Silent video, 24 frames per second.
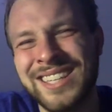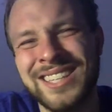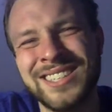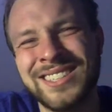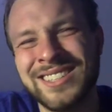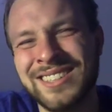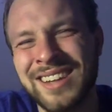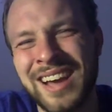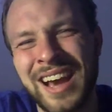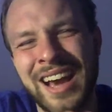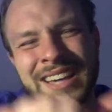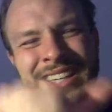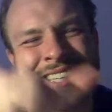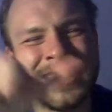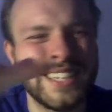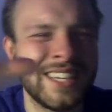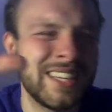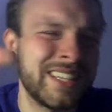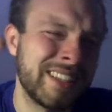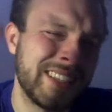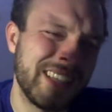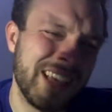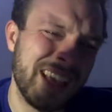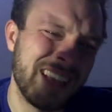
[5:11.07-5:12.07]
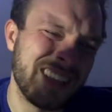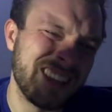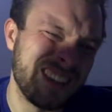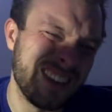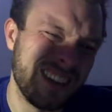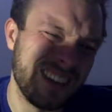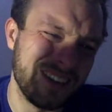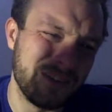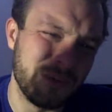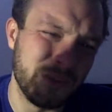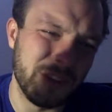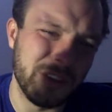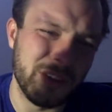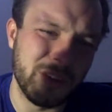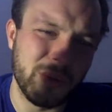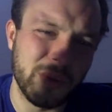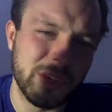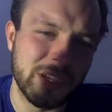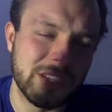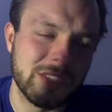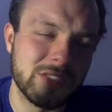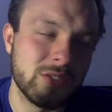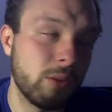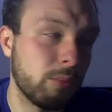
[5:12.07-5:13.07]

can get that done really quick.